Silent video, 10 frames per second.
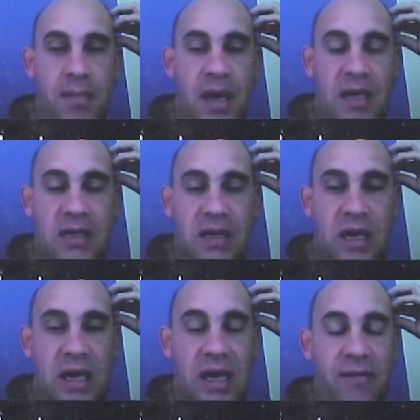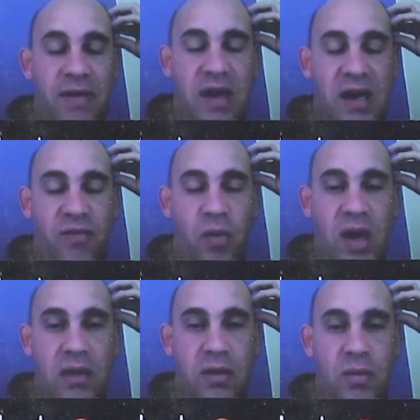But innovative
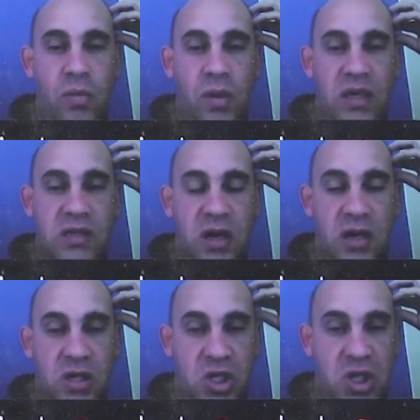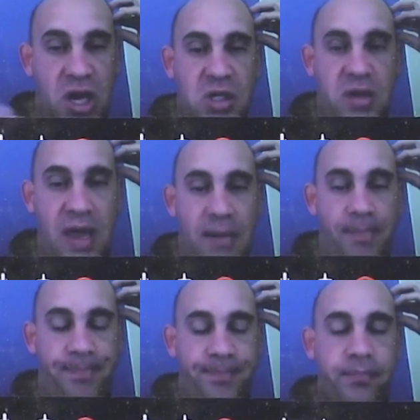way that we decided to change
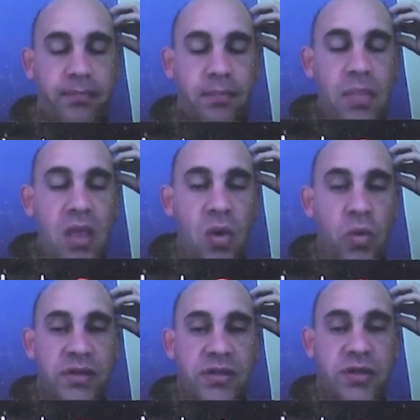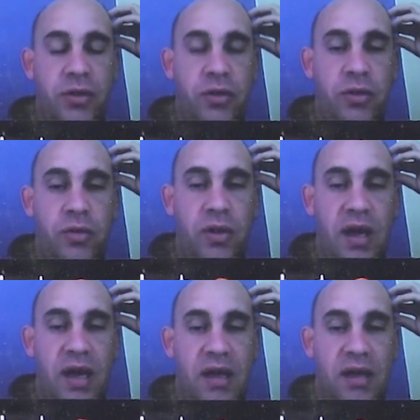that was to
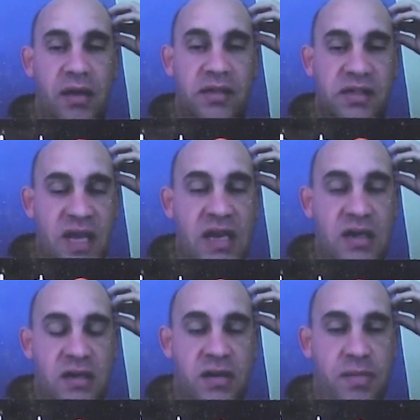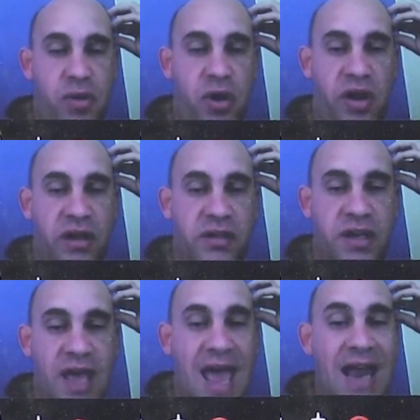send the
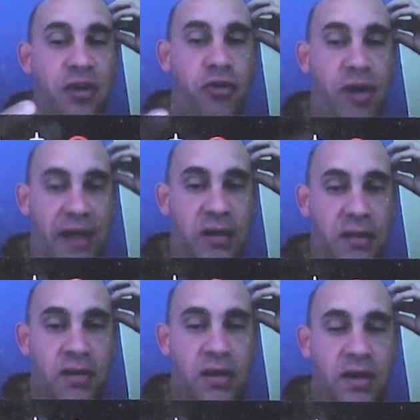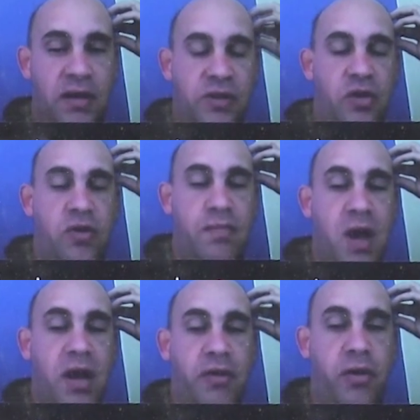product at credit, so
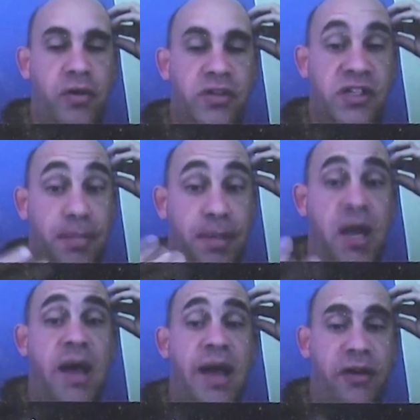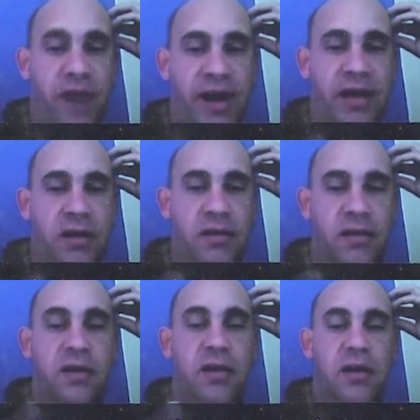micro supplier credit,
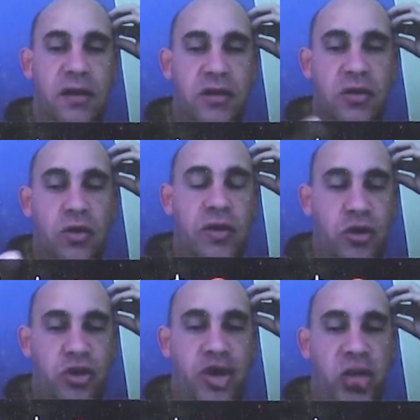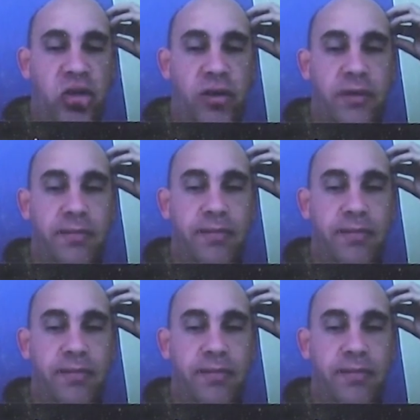to the entrepreneur.